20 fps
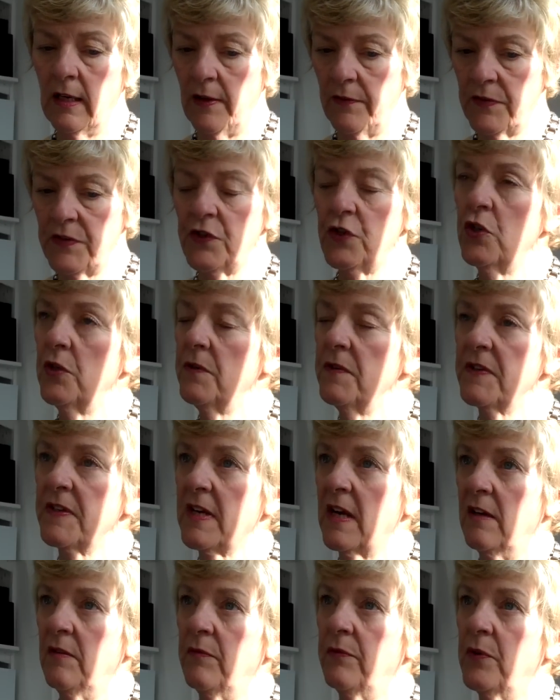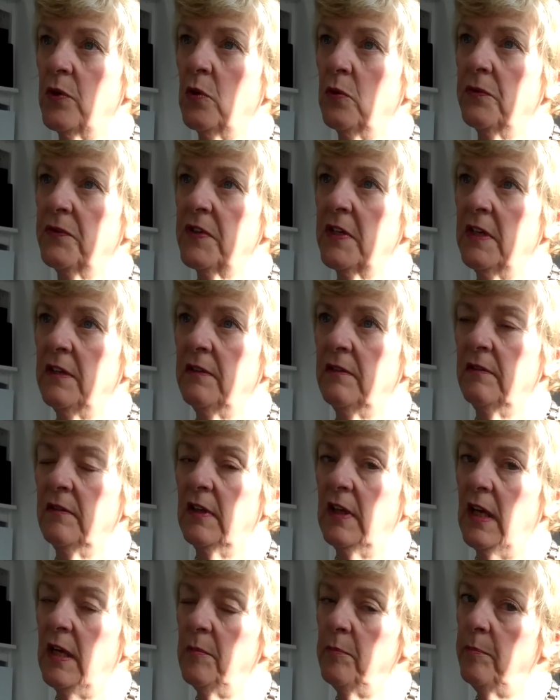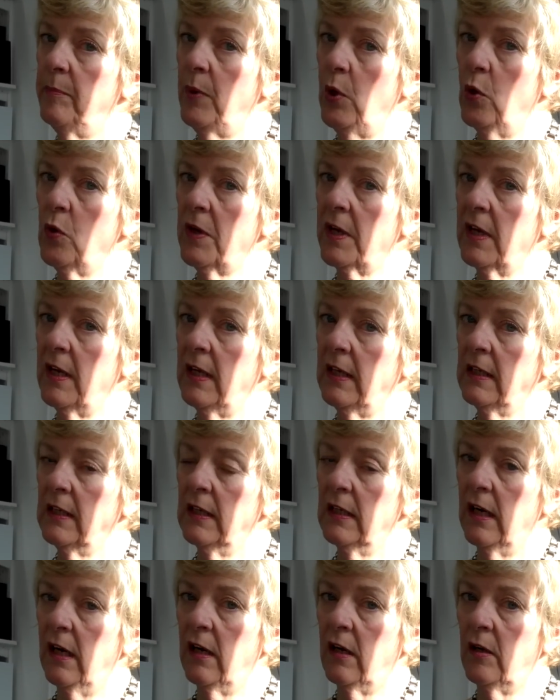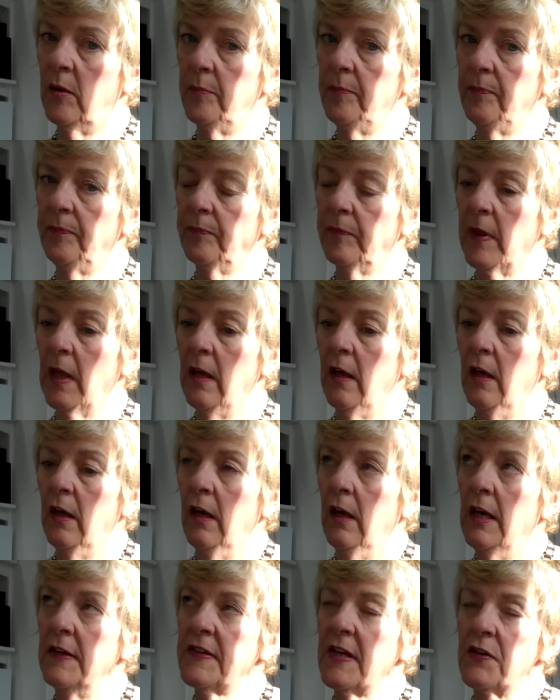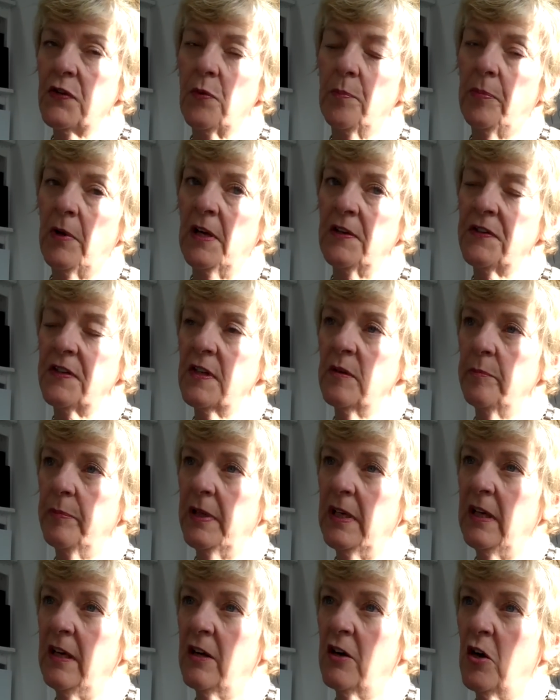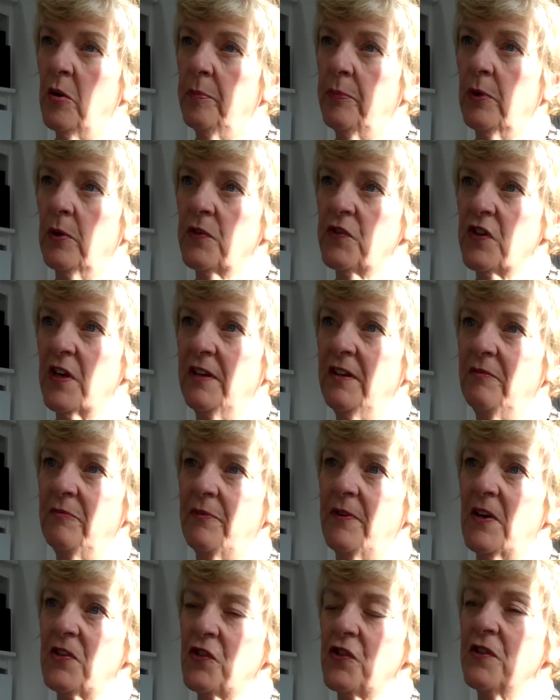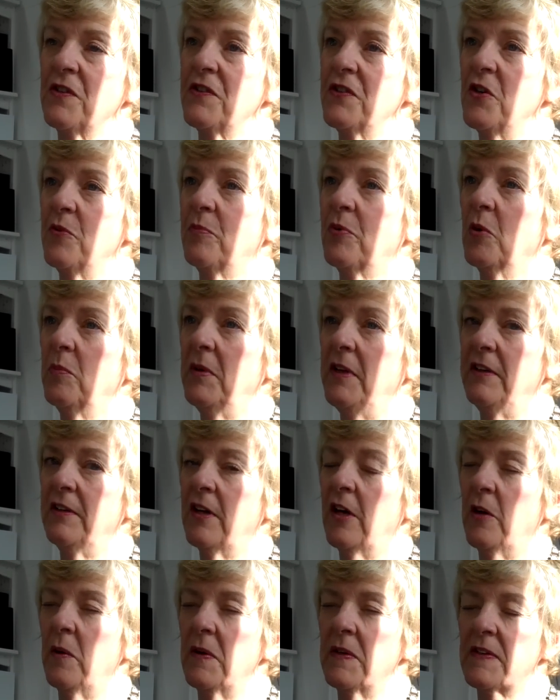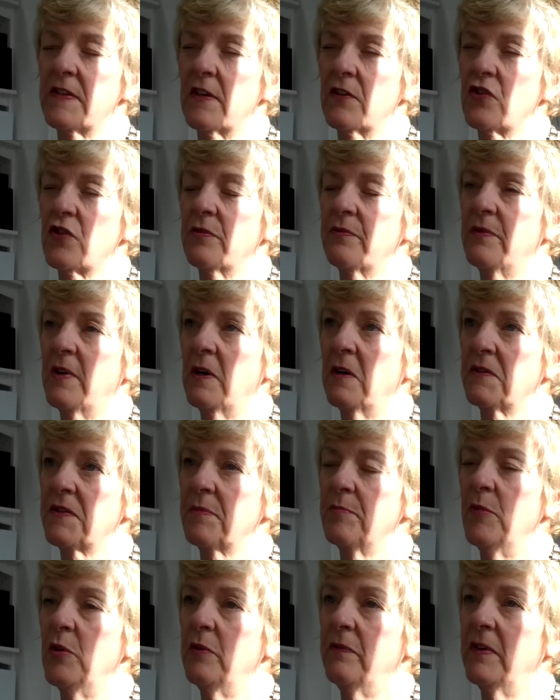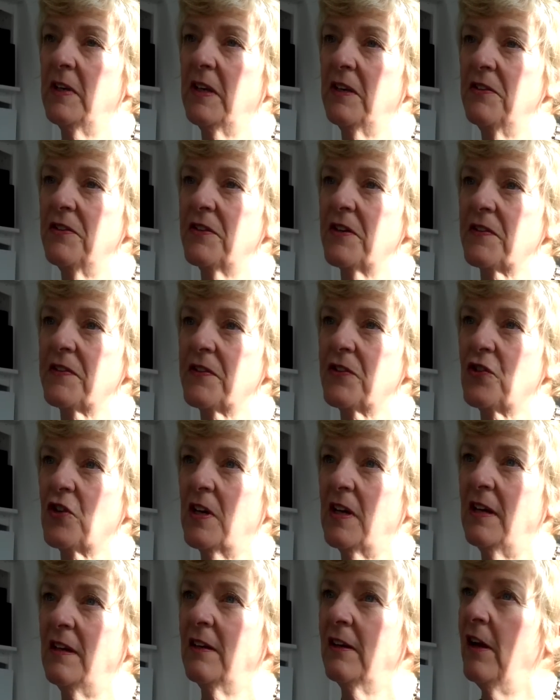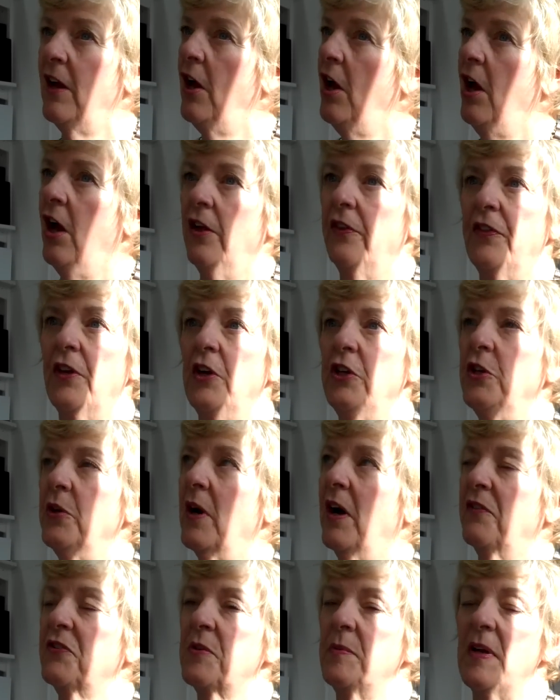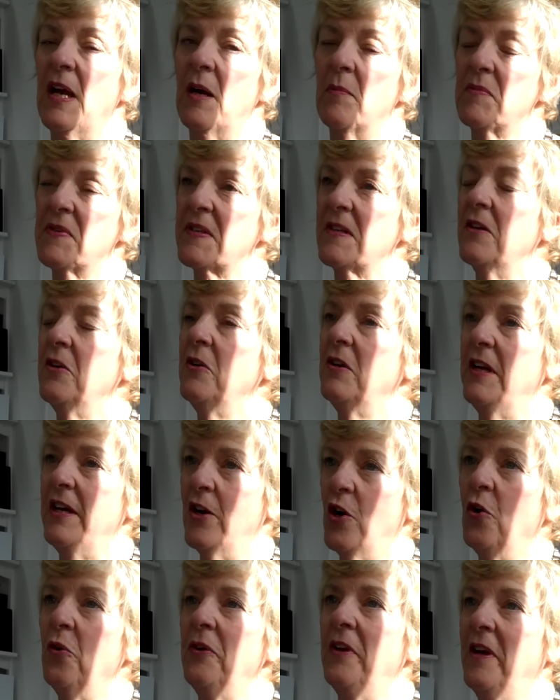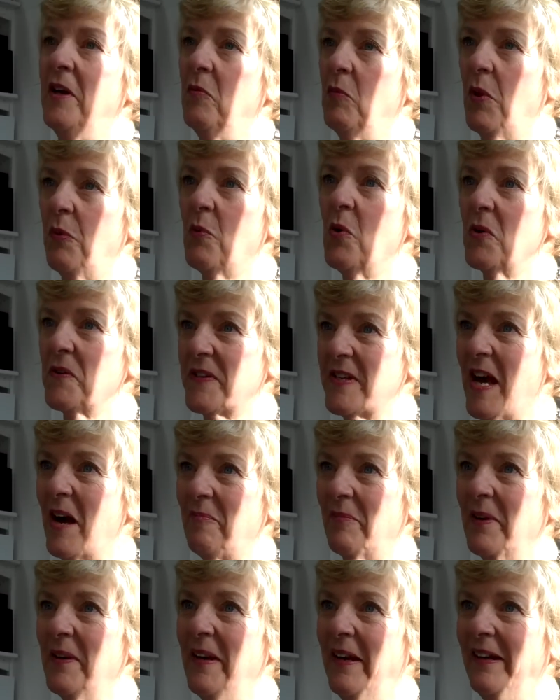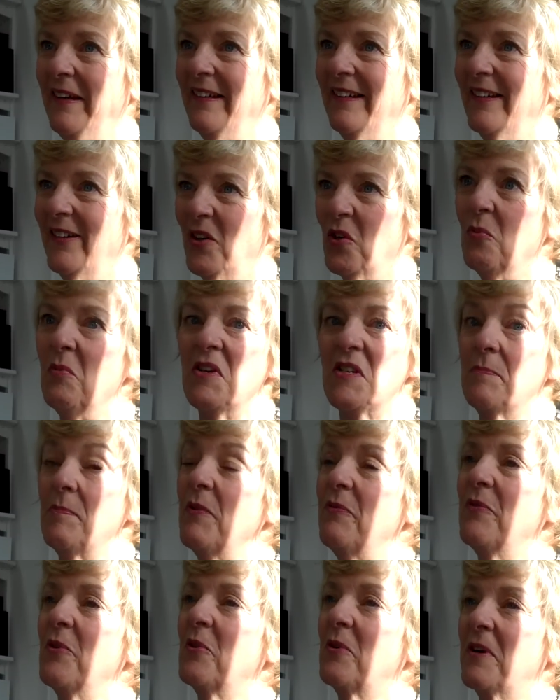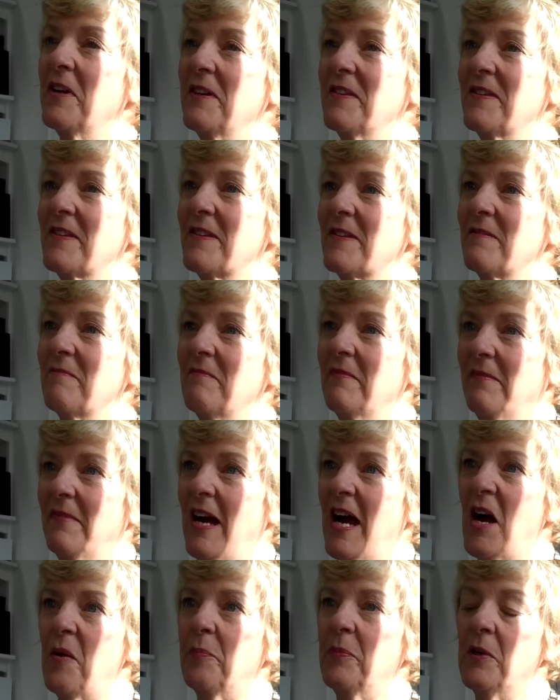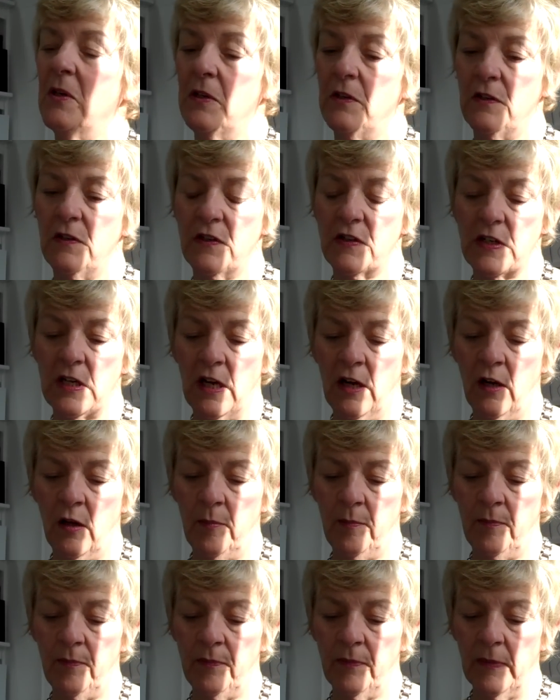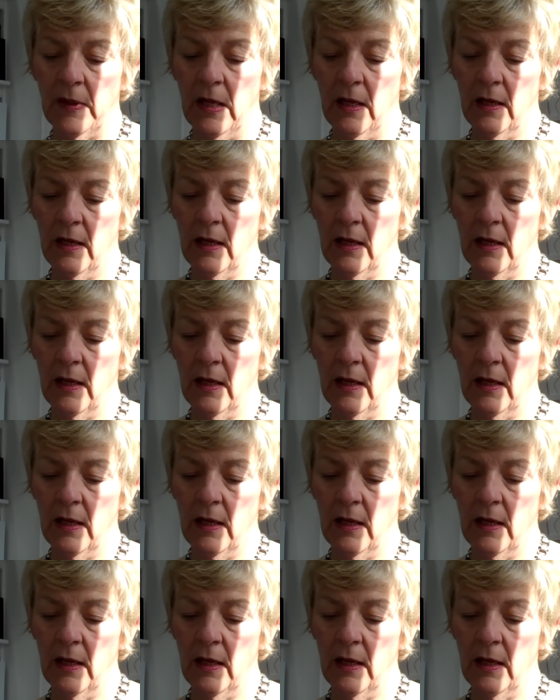let the students get involved in, in blogging. Um, it's like a sort of branding and P R project, and in fashion, as you probably know, it's such a fast-moving industry that you have to be absolutely on it with what's happening almost before it's happened. Um,